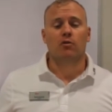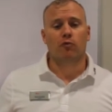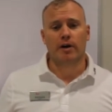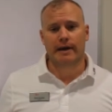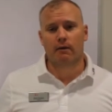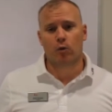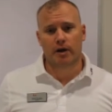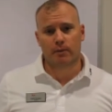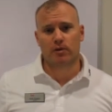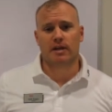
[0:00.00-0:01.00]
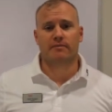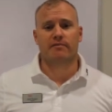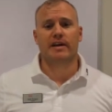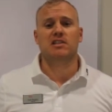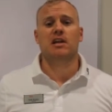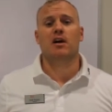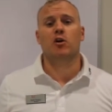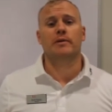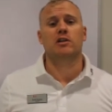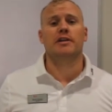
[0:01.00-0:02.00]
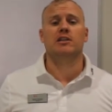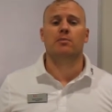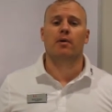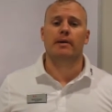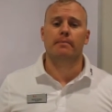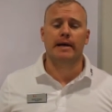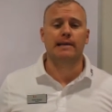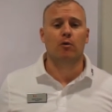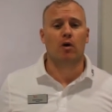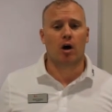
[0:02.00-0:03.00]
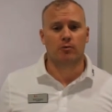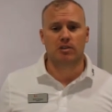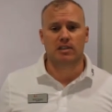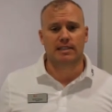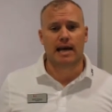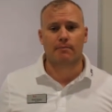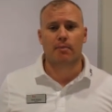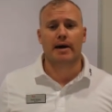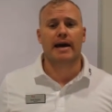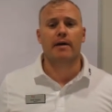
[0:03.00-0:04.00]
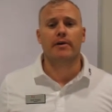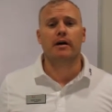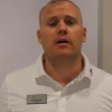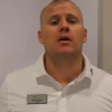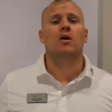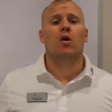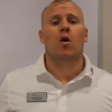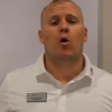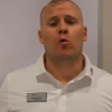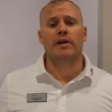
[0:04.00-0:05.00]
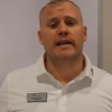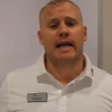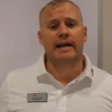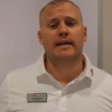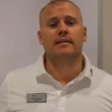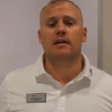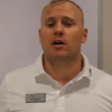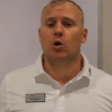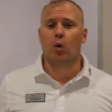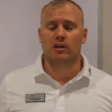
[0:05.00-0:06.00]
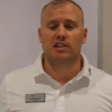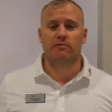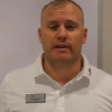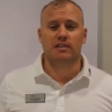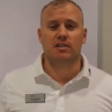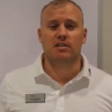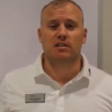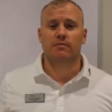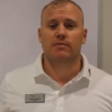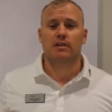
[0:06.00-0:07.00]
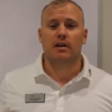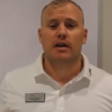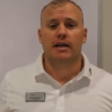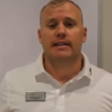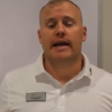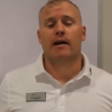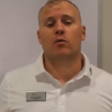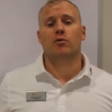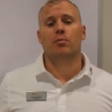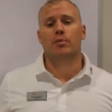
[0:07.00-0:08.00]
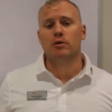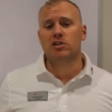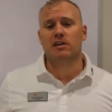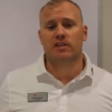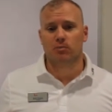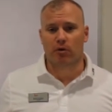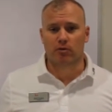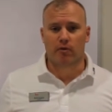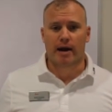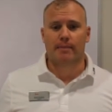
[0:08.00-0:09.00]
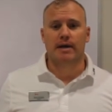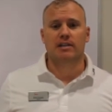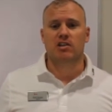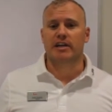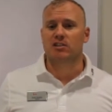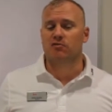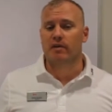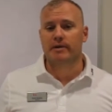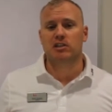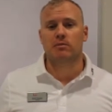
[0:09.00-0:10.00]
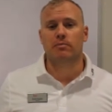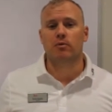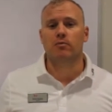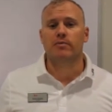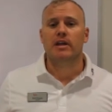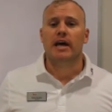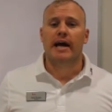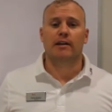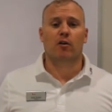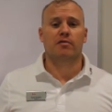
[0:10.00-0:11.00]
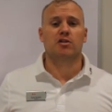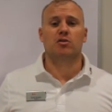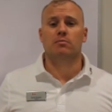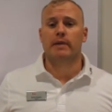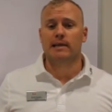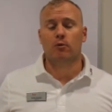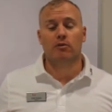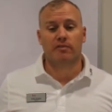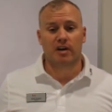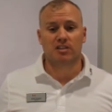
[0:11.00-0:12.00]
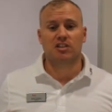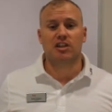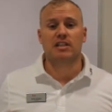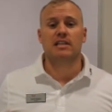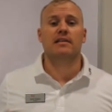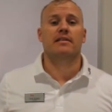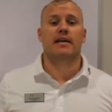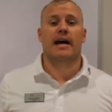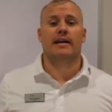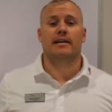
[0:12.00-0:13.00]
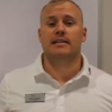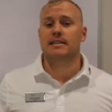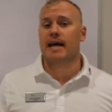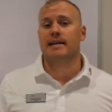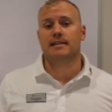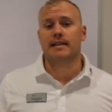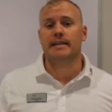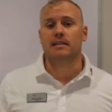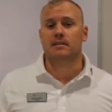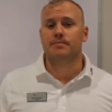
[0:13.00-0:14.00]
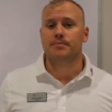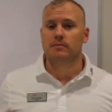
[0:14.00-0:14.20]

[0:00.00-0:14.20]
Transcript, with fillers: Right now I'm working with an investor who is looking to buy many more homes in the Tampa Bay area. All they are lacking are quality renters. Now, the beauty of this program is that it's very simple and it offers you many more advantages than a standard lease.